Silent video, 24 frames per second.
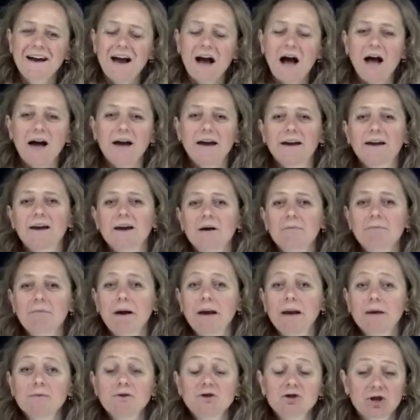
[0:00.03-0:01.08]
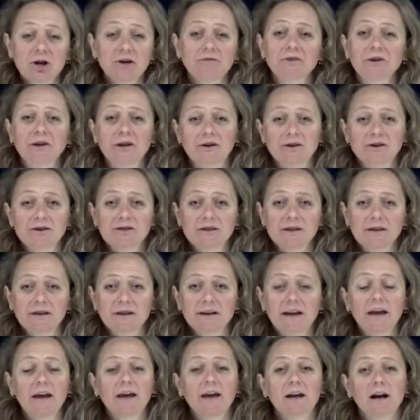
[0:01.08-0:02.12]
Hi, my name is Jennifer
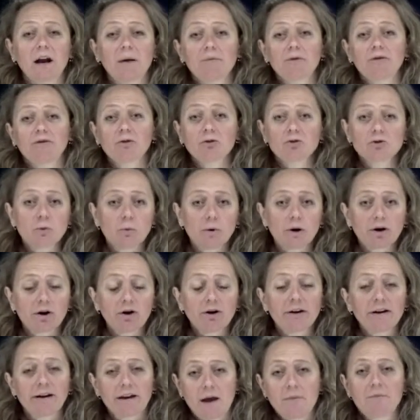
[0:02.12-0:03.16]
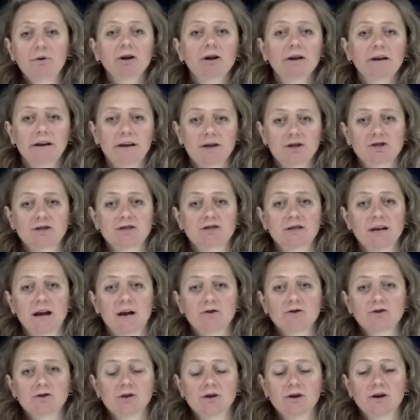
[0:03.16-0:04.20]
Harrison, and I'm a social worker and chemical addictions
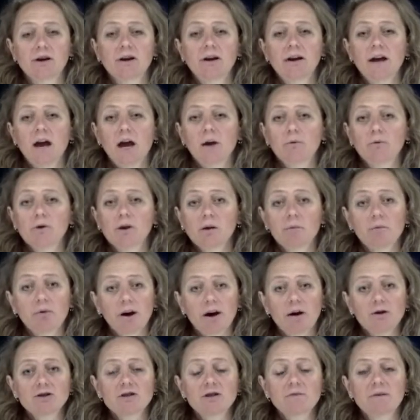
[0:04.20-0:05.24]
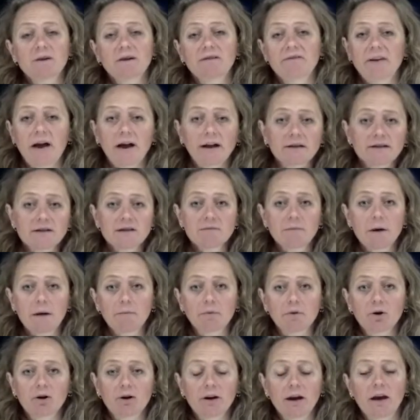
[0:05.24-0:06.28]
counselor, and really proud to be a faculty
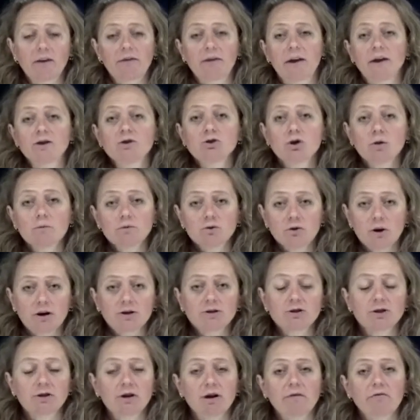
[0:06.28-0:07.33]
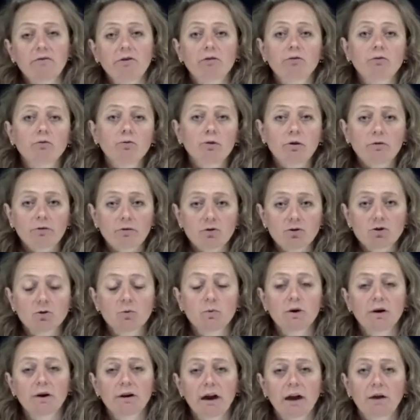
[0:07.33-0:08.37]
member and the interim director of the School of Social
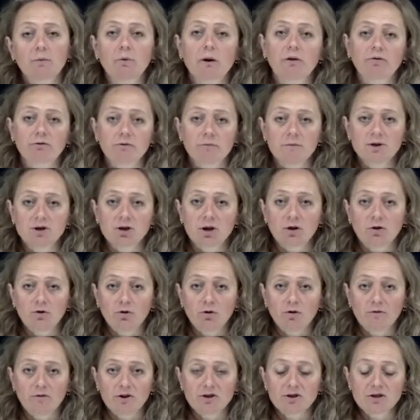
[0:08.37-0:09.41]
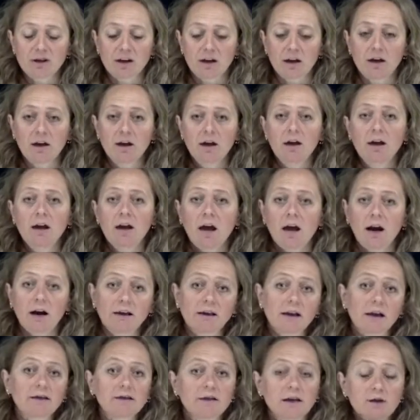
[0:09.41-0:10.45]
Work at Western Michigan University. And I'd
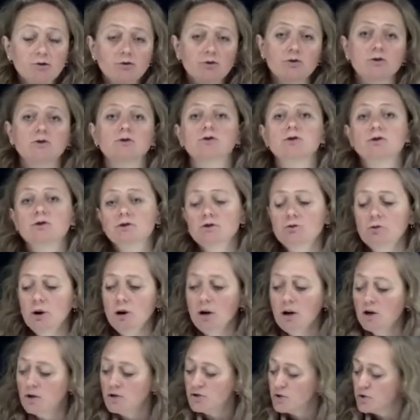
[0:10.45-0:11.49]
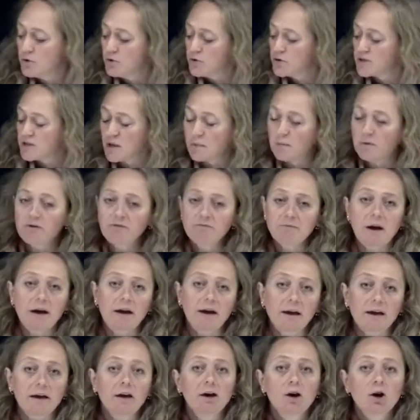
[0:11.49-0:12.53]
like to introduce you to some of
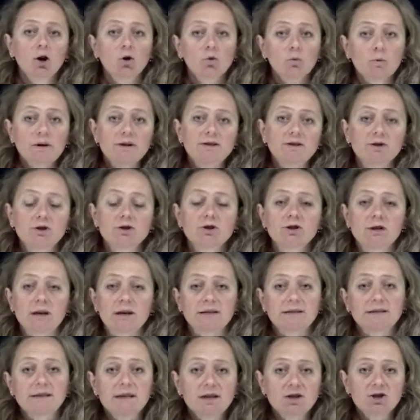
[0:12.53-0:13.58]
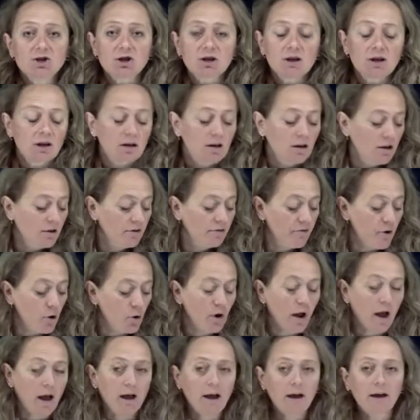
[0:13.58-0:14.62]
my research and teaching
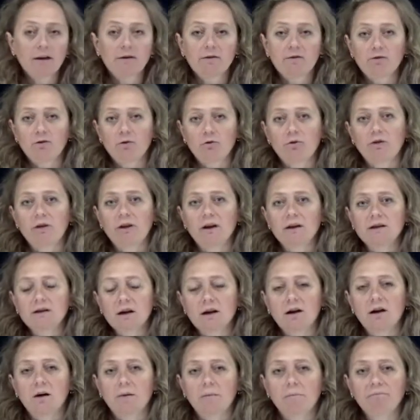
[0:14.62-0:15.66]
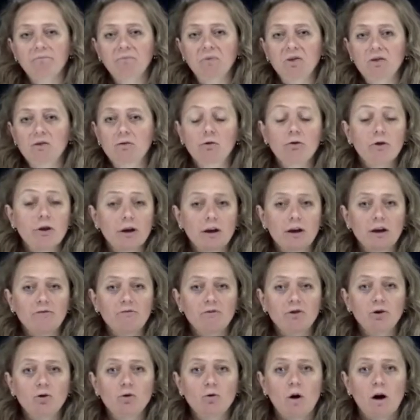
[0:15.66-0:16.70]
foci so that if
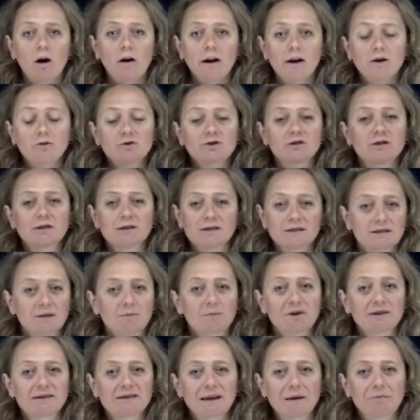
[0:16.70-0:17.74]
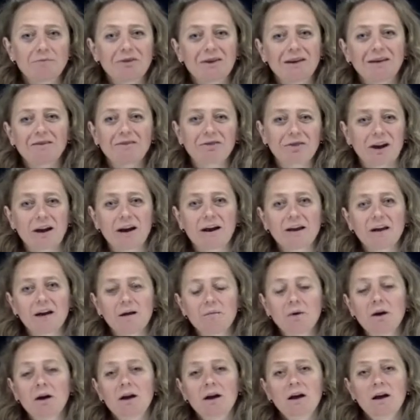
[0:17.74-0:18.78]
you are interested in some of the same things that I
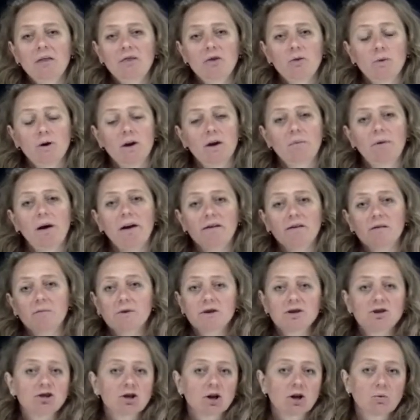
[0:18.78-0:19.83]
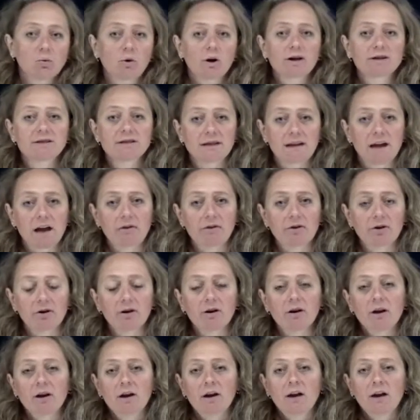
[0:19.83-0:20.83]
am, that we could possibly share work together,